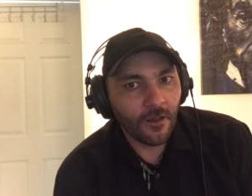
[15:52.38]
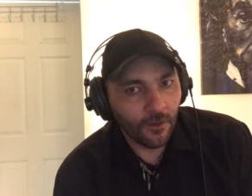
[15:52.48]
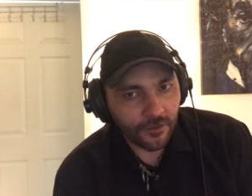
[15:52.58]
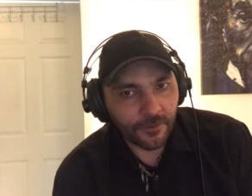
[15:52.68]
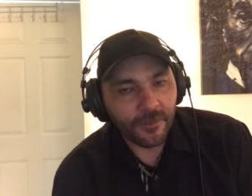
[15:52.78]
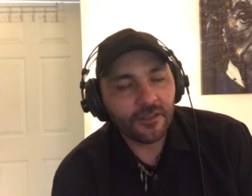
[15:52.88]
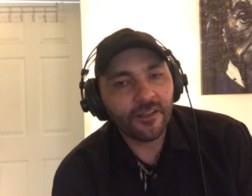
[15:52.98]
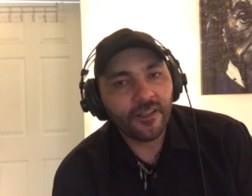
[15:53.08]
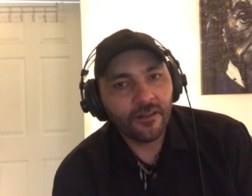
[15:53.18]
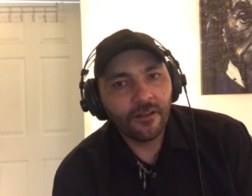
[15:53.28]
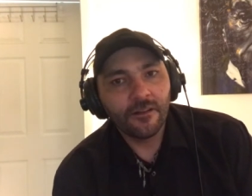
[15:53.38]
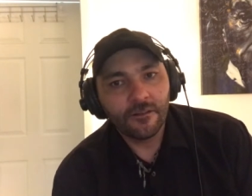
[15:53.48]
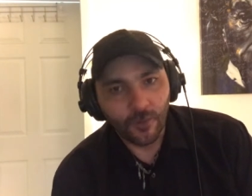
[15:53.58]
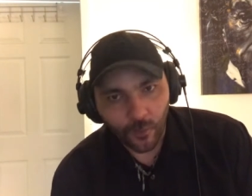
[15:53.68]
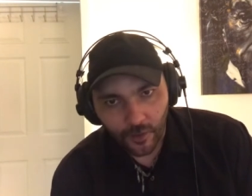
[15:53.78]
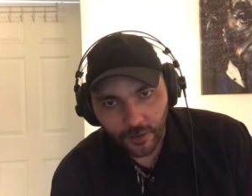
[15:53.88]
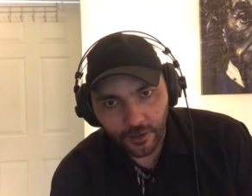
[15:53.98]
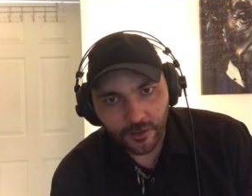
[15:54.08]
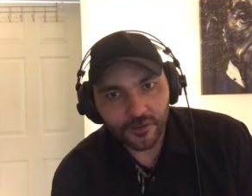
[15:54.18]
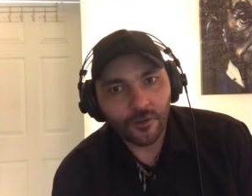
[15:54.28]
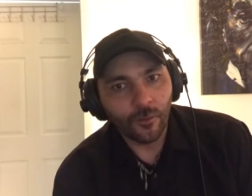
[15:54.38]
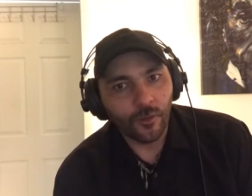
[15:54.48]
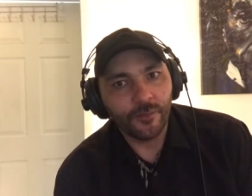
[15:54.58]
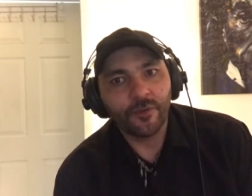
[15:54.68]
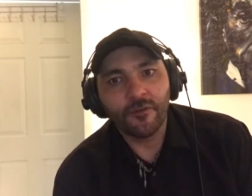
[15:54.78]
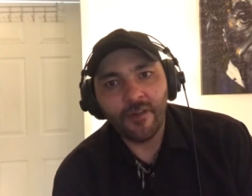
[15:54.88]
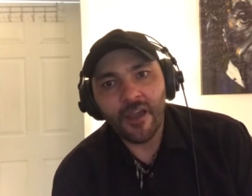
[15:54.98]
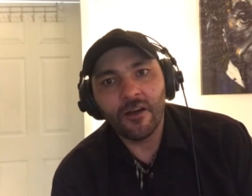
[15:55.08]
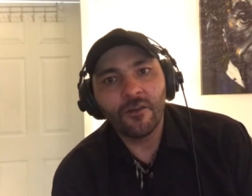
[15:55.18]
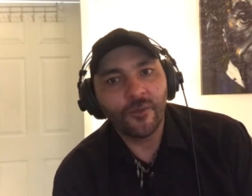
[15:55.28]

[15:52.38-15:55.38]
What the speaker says: Ultimately, the workers would prevail.